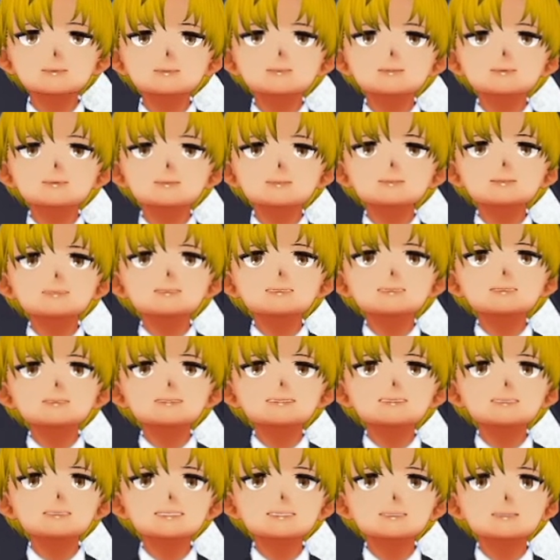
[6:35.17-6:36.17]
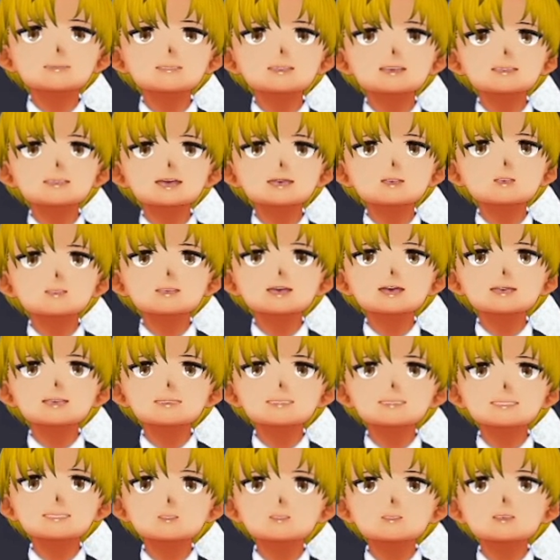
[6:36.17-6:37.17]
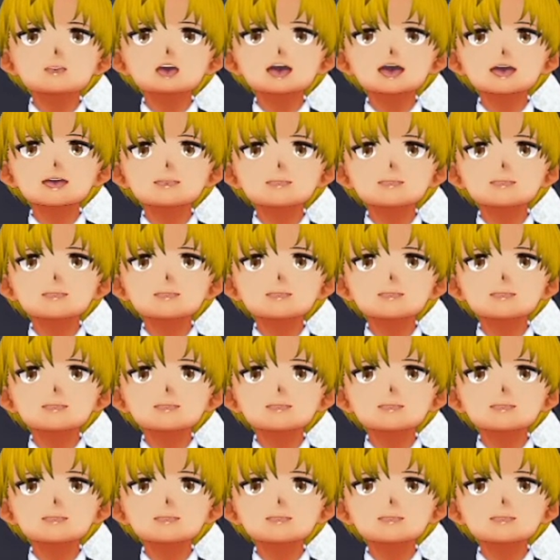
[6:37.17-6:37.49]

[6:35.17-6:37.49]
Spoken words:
We can do this. Another 20-second poem.